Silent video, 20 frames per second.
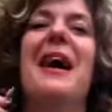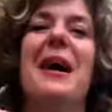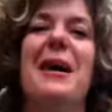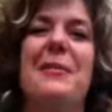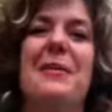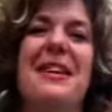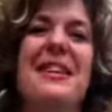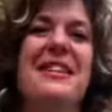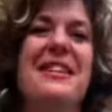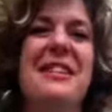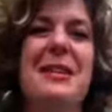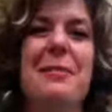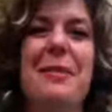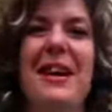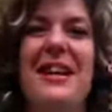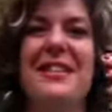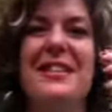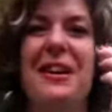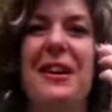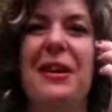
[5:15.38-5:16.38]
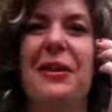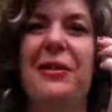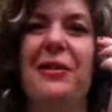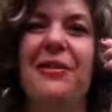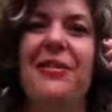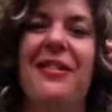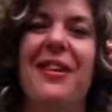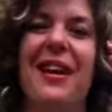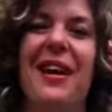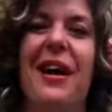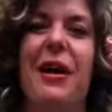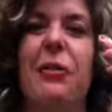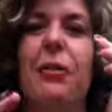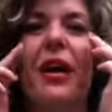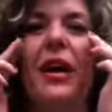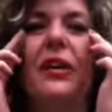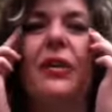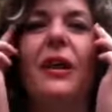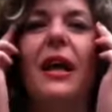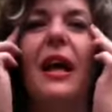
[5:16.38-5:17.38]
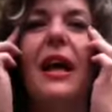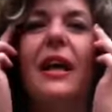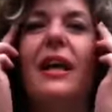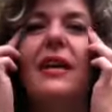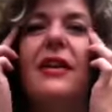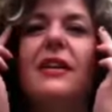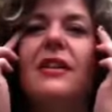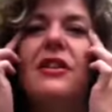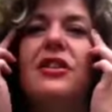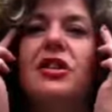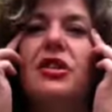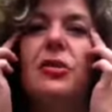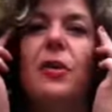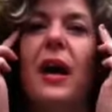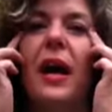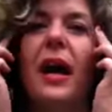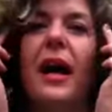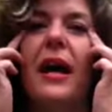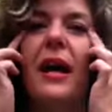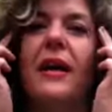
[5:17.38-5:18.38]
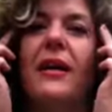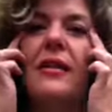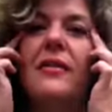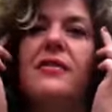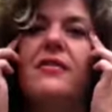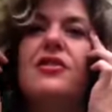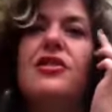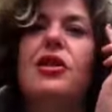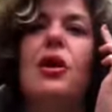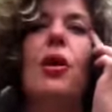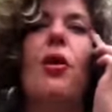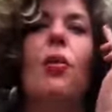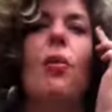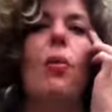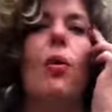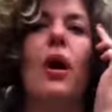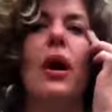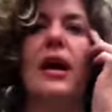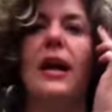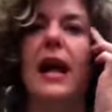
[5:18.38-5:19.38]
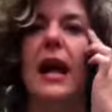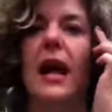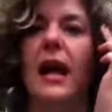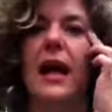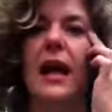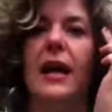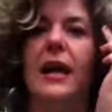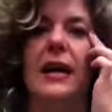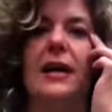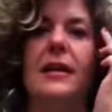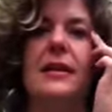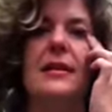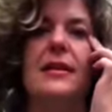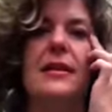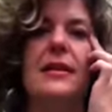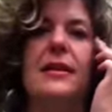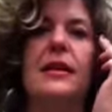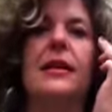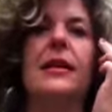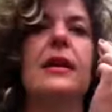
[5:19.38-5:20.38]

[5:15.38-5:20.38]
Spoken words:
It just depends on what you like. 2 hands, 1 hand,